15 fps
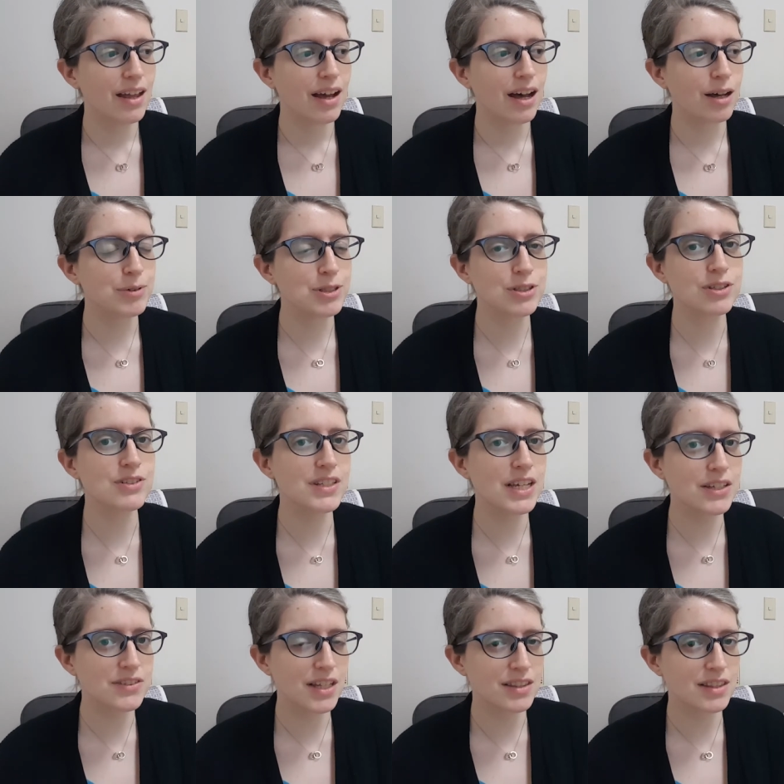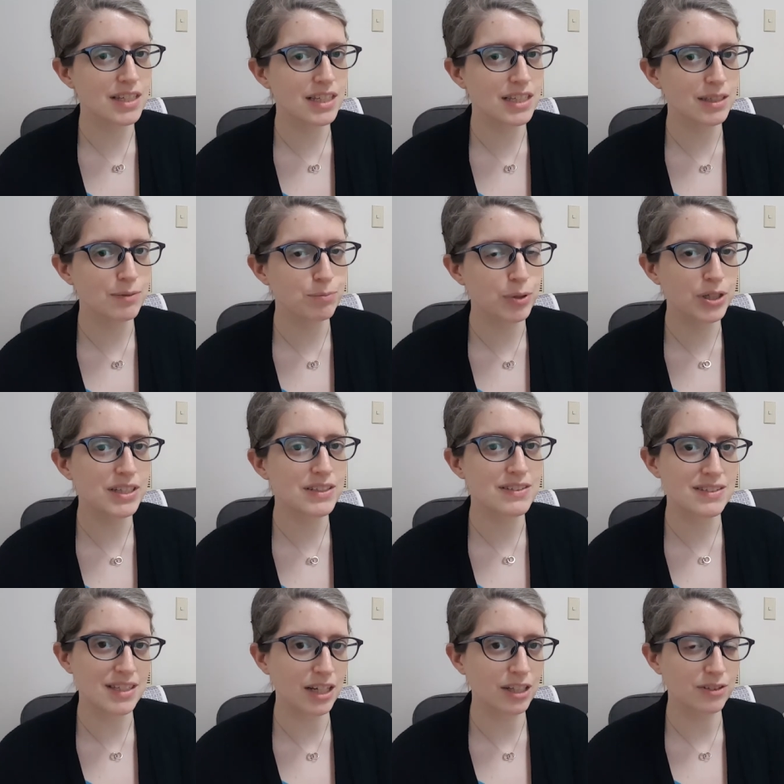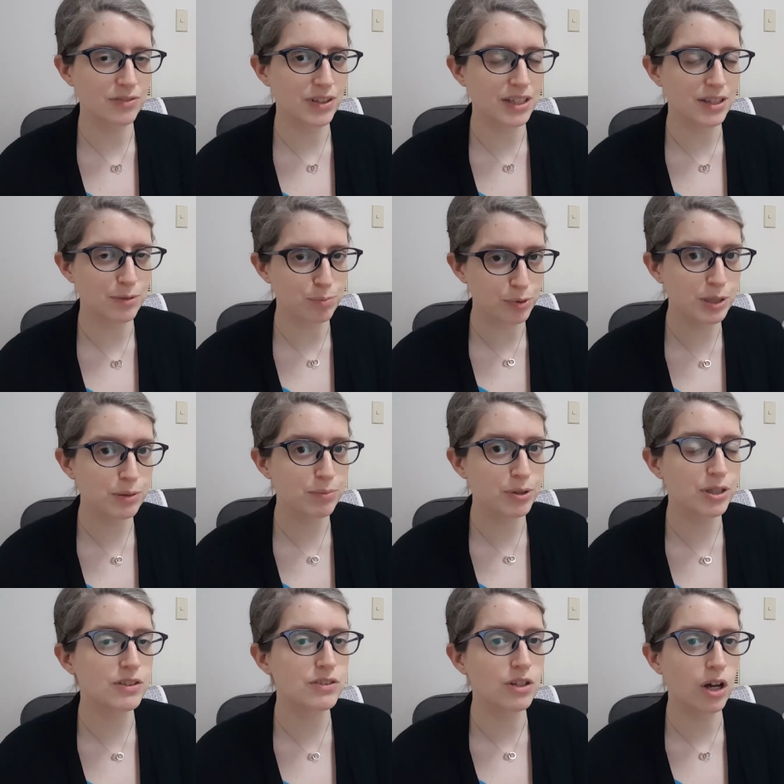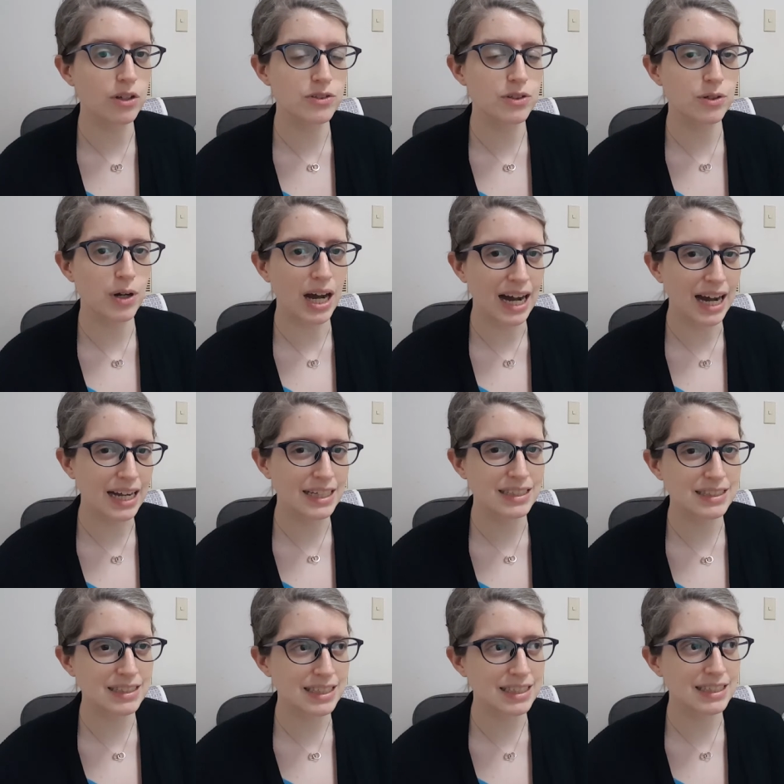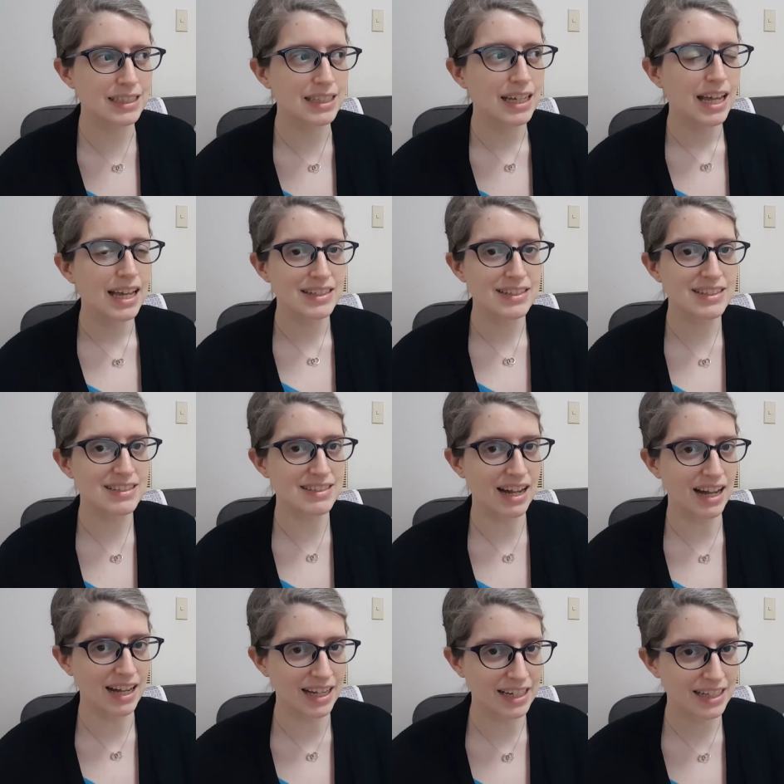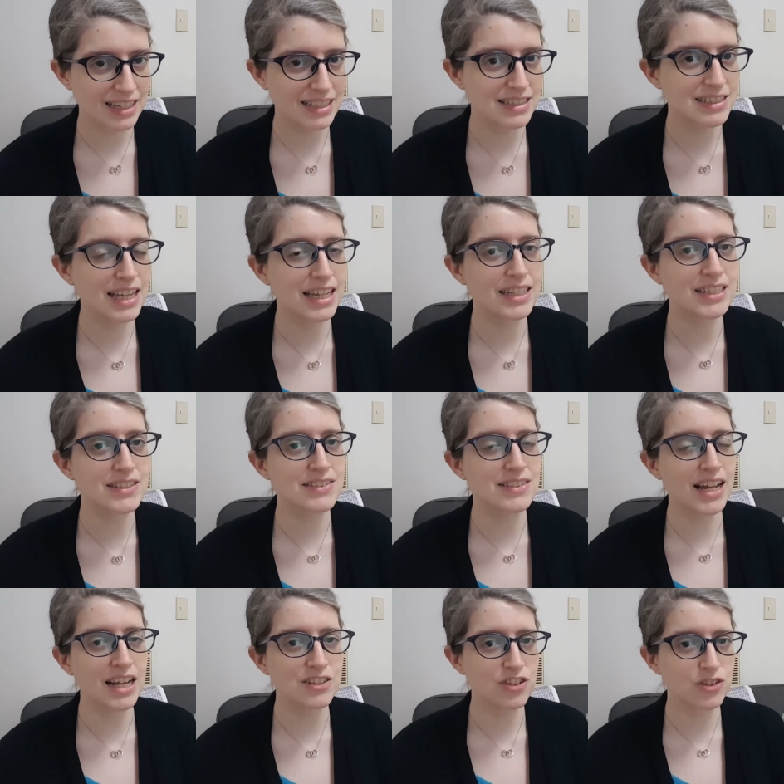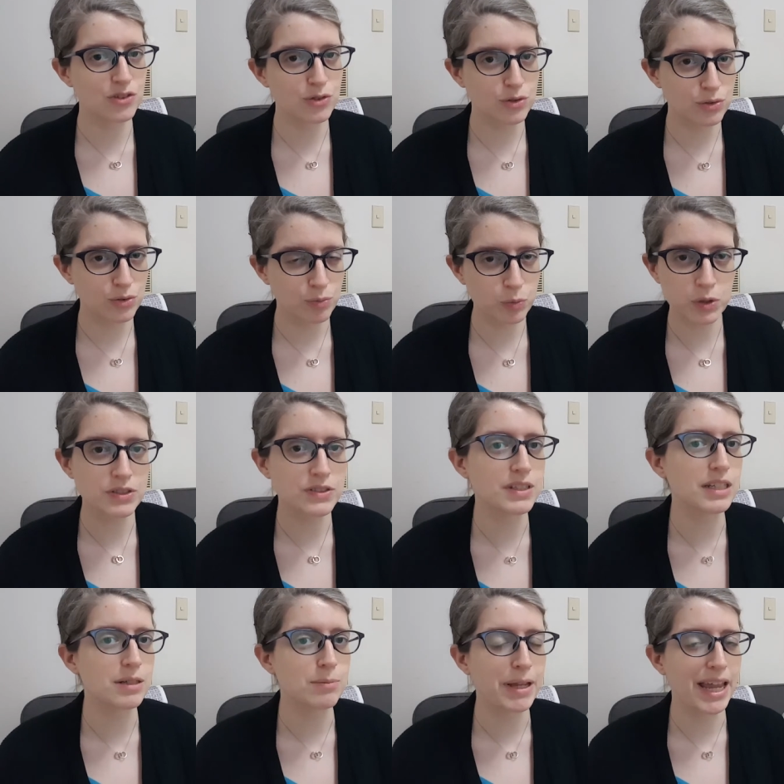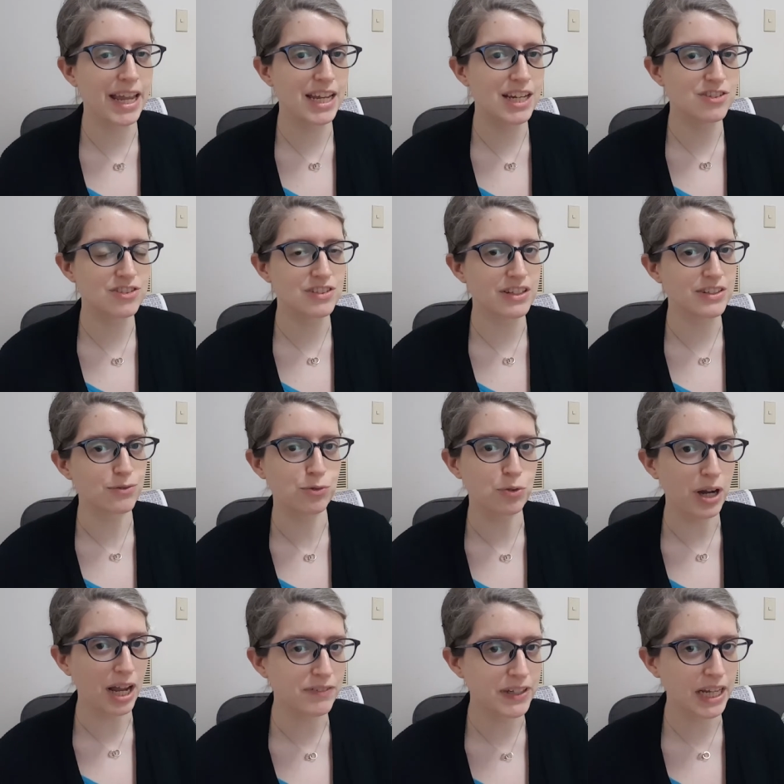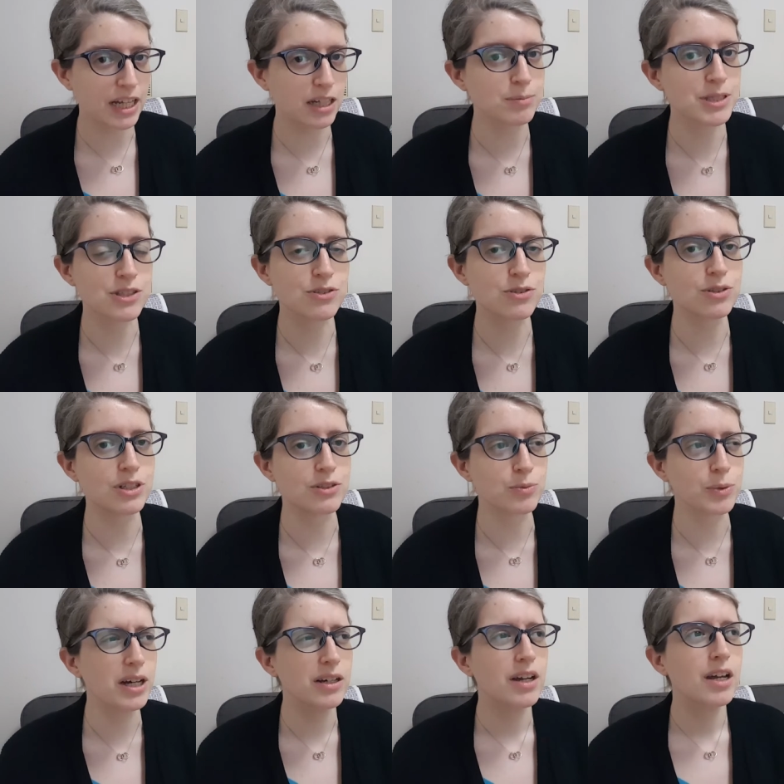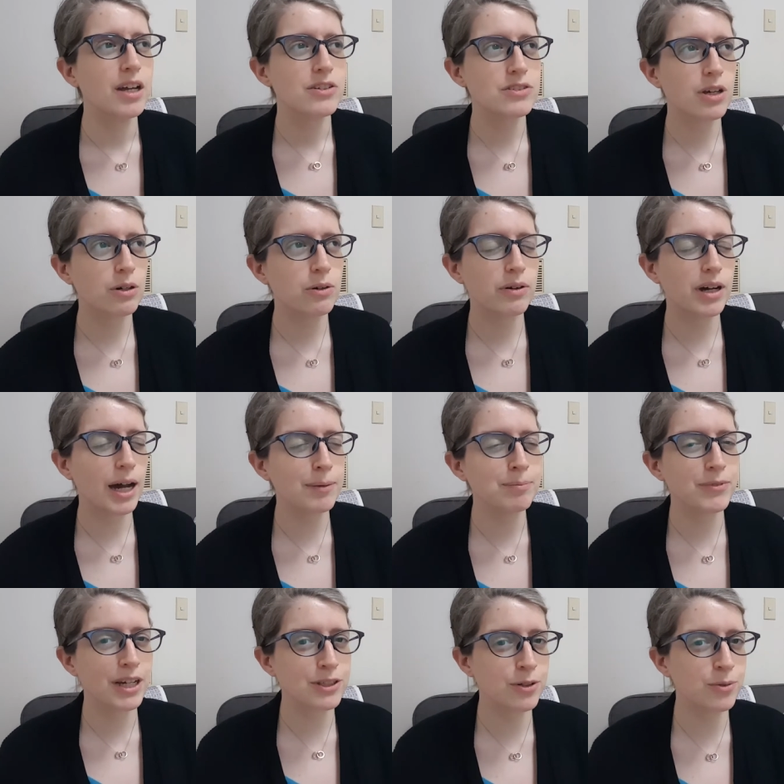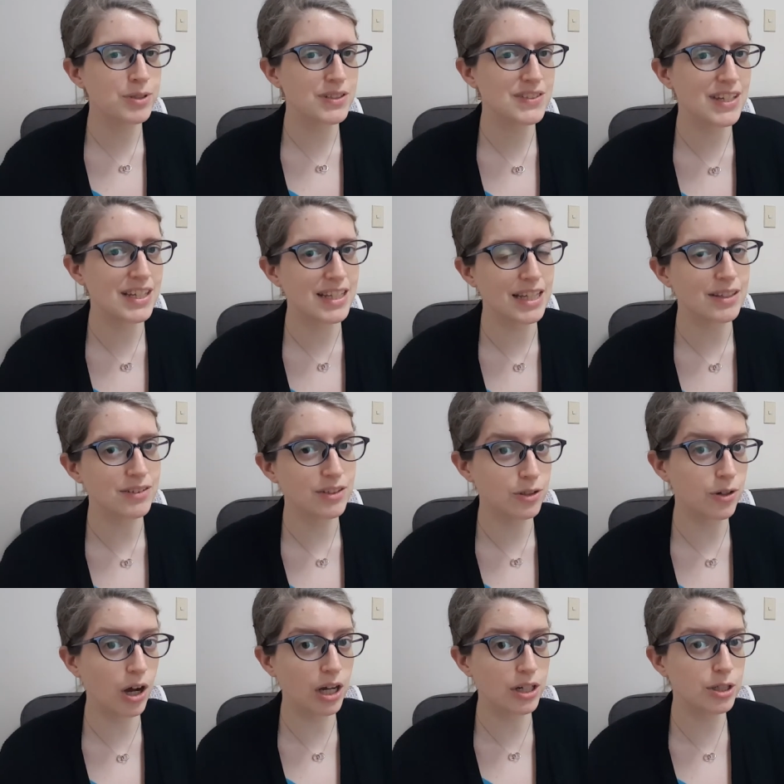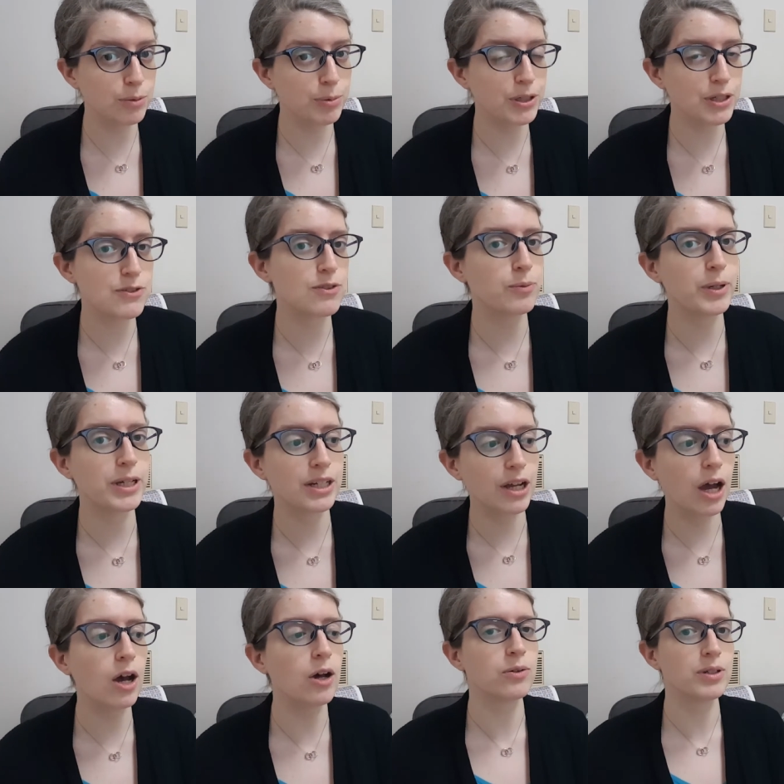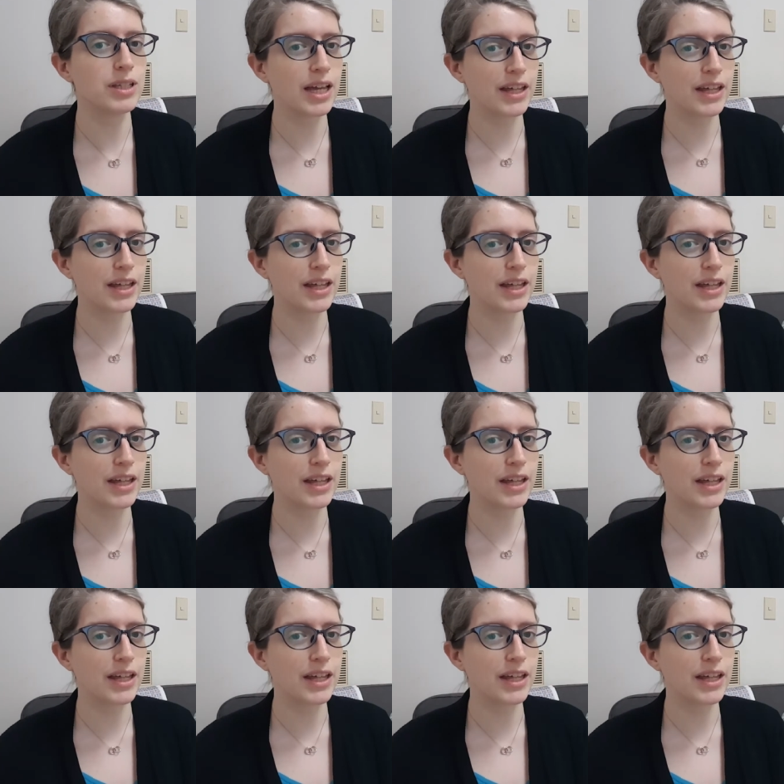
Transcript: Um, it turns out that the book itself, like the print book, is also highly designed and it's not just words on a page. There's lots of graphic elements to it as well. So I'm, I do not want to say that, you know, audiobook is the way to go.